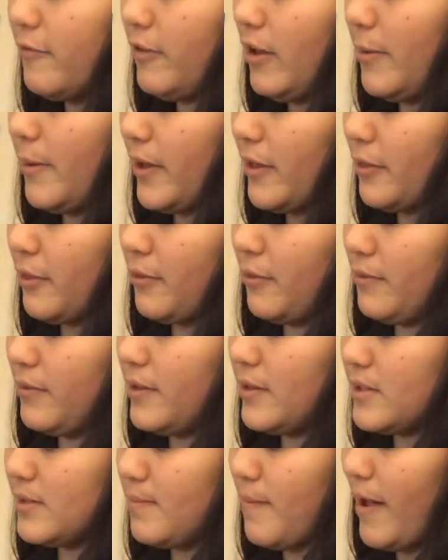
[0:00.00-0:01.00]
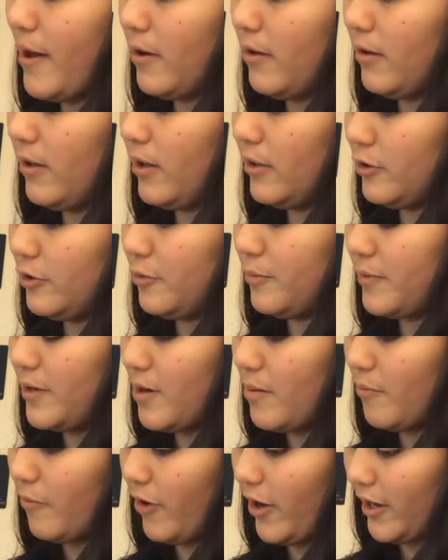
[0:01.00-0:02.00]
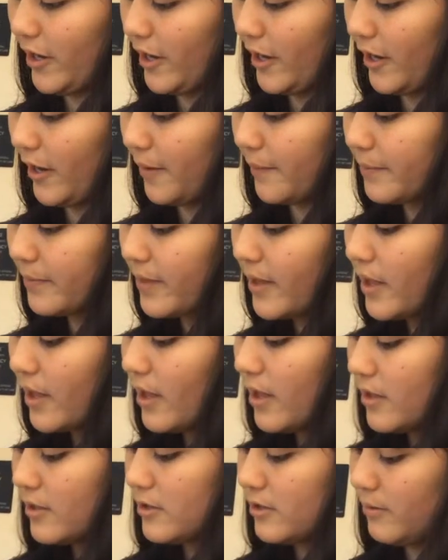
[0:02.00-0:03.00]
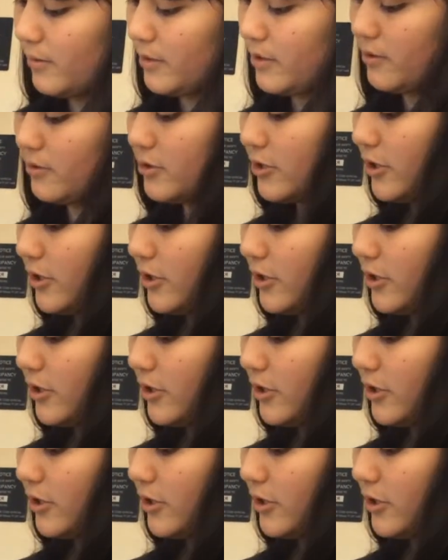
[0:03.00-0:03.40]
flowing through this metal aluminum ring here. So when you